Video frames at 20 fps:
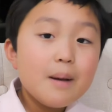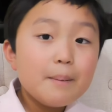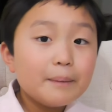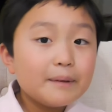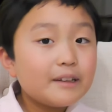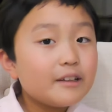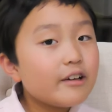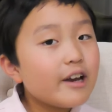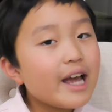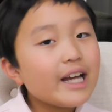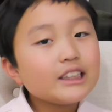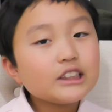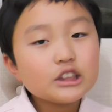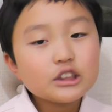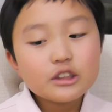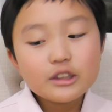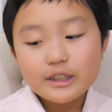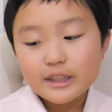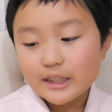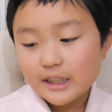But there
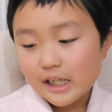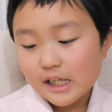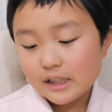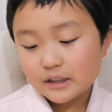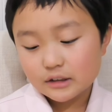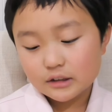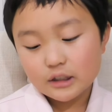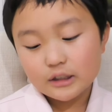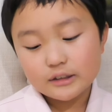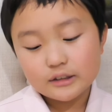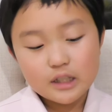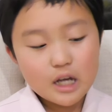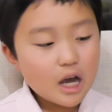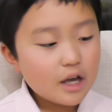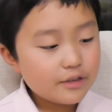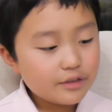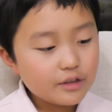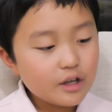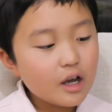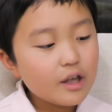actually is a,
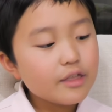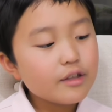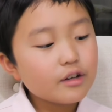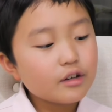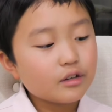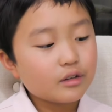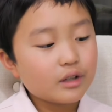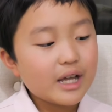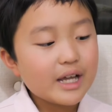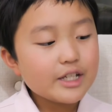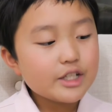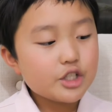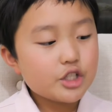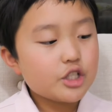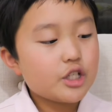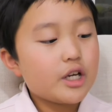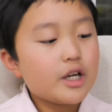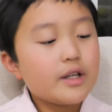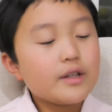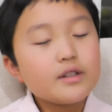another
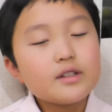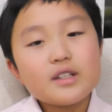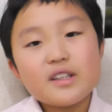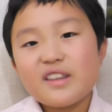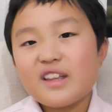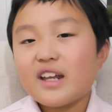legend